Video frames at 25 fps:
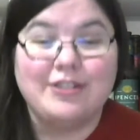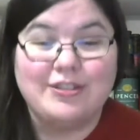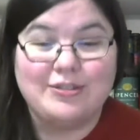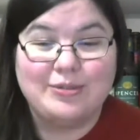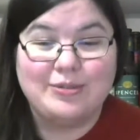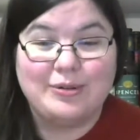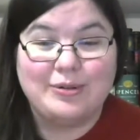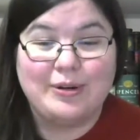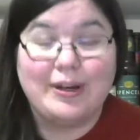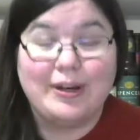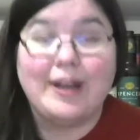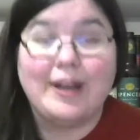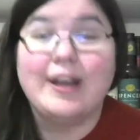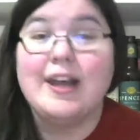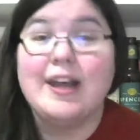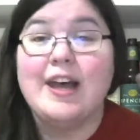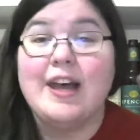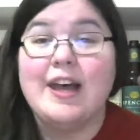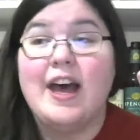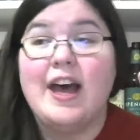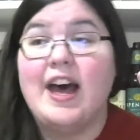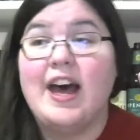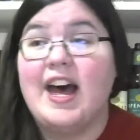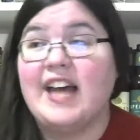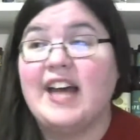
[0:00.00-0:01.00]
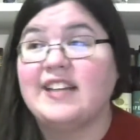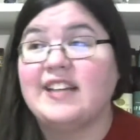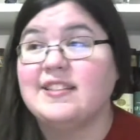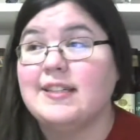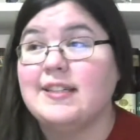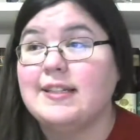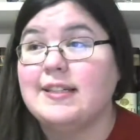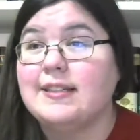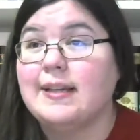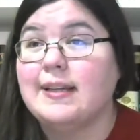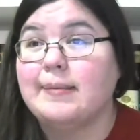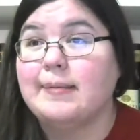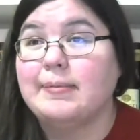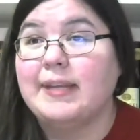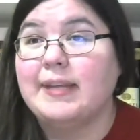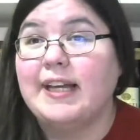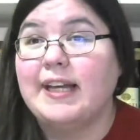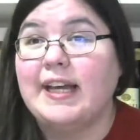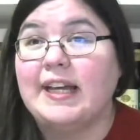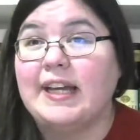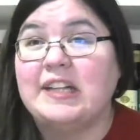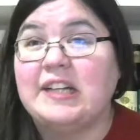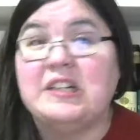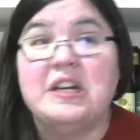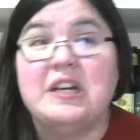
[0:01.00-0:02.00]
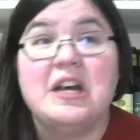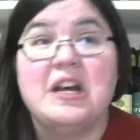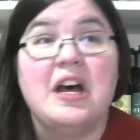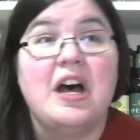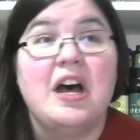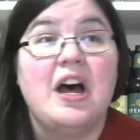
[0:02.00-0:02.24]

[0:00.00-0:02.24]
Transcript: store, I see something,